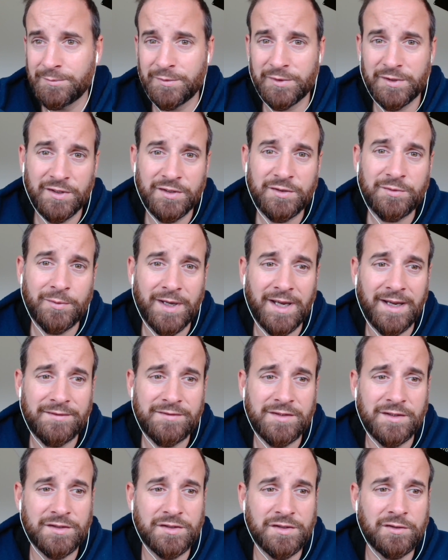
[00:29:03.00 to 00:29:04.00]
because we have
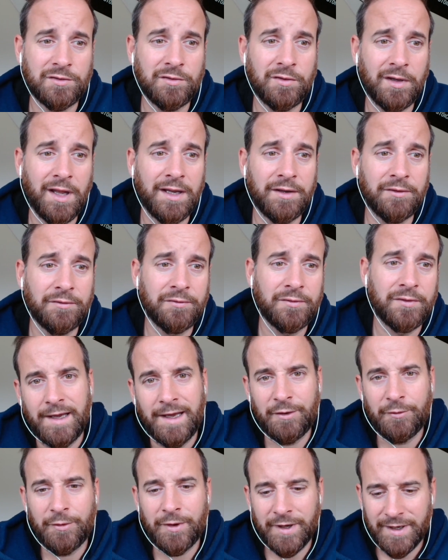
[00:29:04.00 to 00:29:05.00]
such a good life.
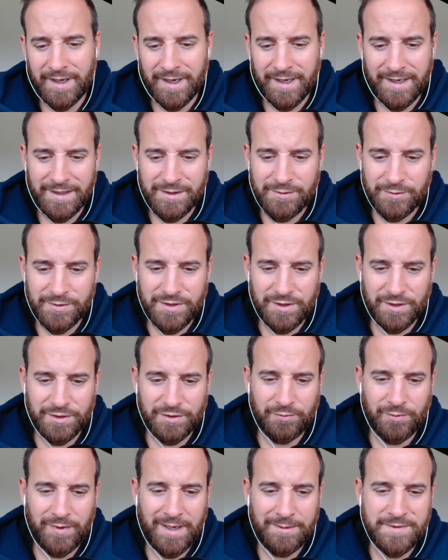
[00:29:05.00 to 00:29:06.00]
Anyway, again, as we start
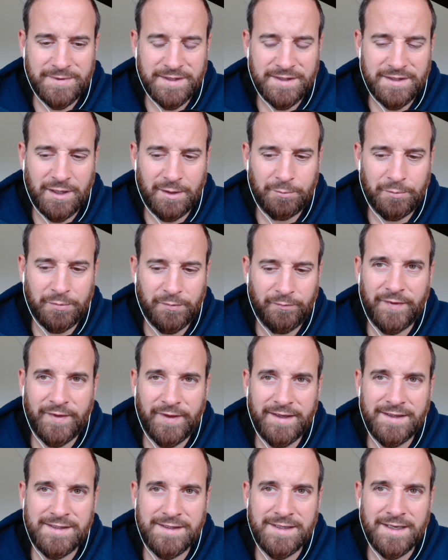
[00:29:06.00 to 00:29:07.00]
to wrap this up,
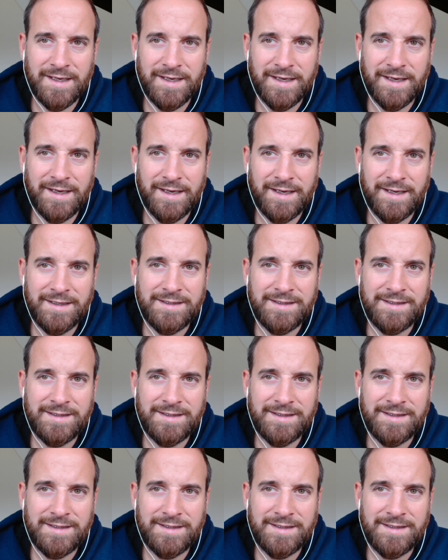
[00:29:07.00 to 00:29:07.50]
it's an